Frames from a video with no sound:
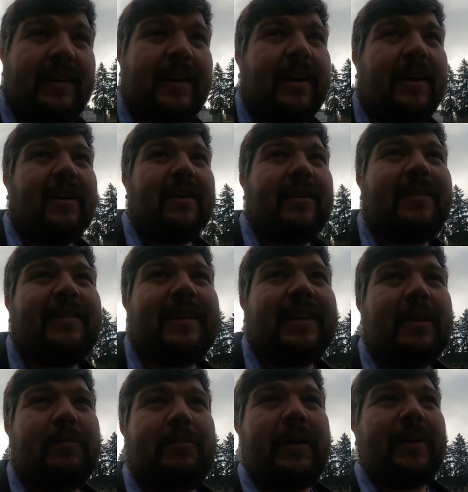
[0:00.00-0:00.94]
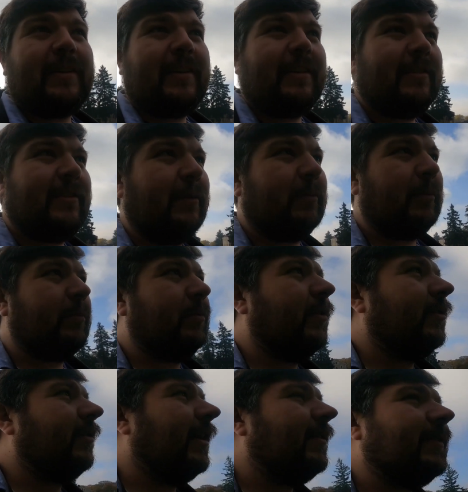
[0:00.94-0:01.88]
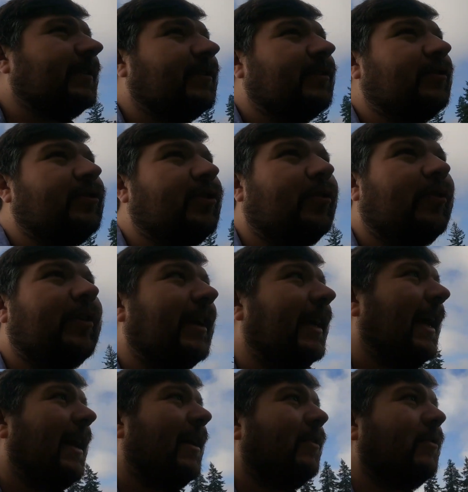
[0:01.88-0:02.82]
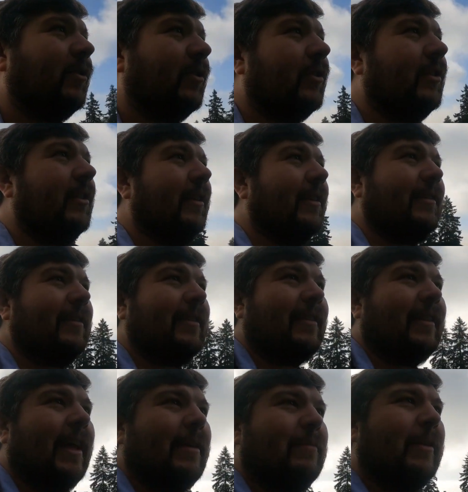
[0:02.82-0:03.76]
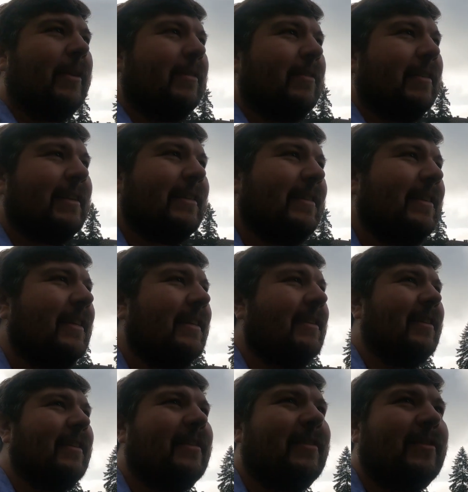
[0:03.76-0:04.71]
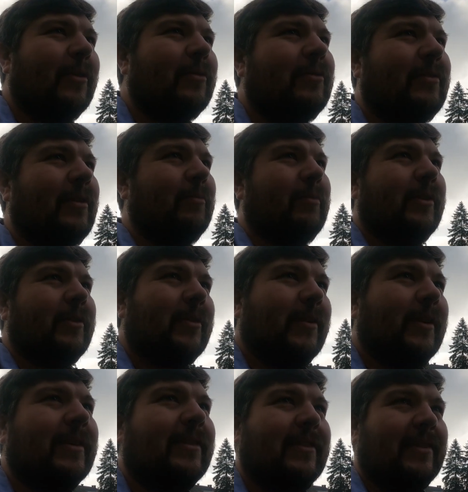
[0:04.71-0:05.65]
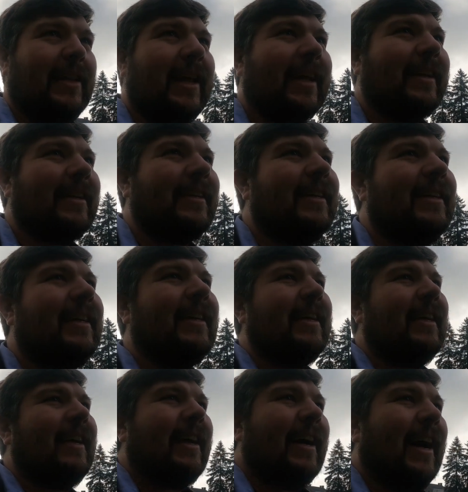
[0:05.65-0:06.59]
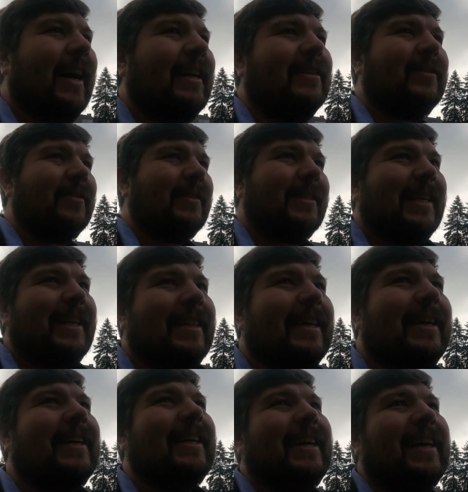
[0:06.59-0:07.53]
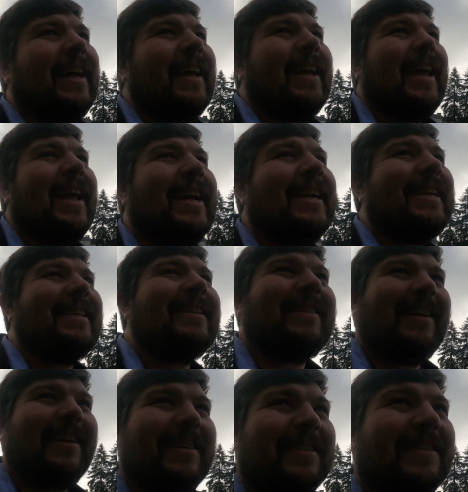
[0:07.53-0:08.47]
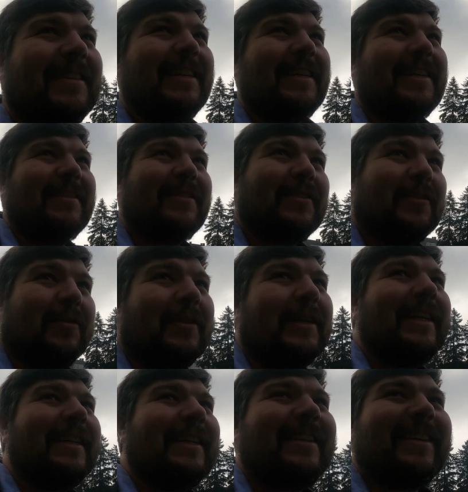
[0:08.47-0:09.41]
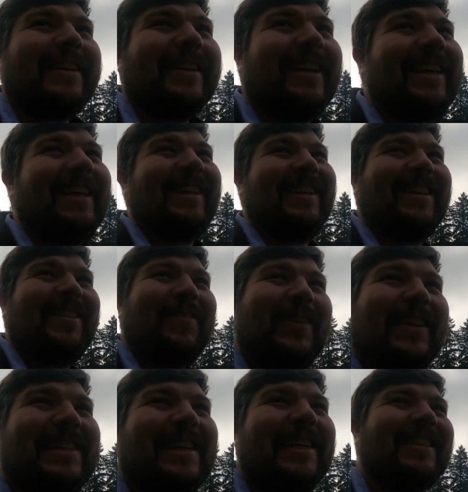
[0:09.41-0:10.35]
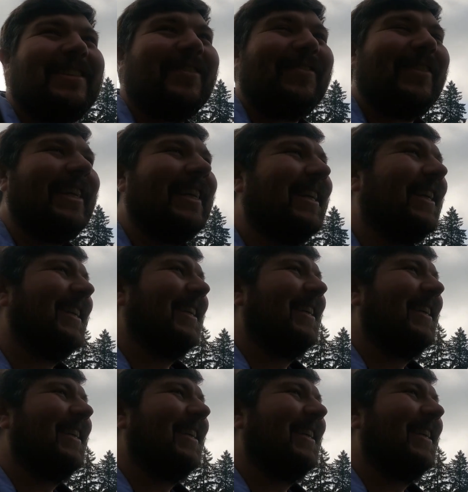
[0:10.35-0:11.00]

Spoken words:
Yeah, honestly, compared to the Super Program, it's annoying how good this light meter is. It's just so simple to understand. I don't need the 80s LCD screen to be teaching me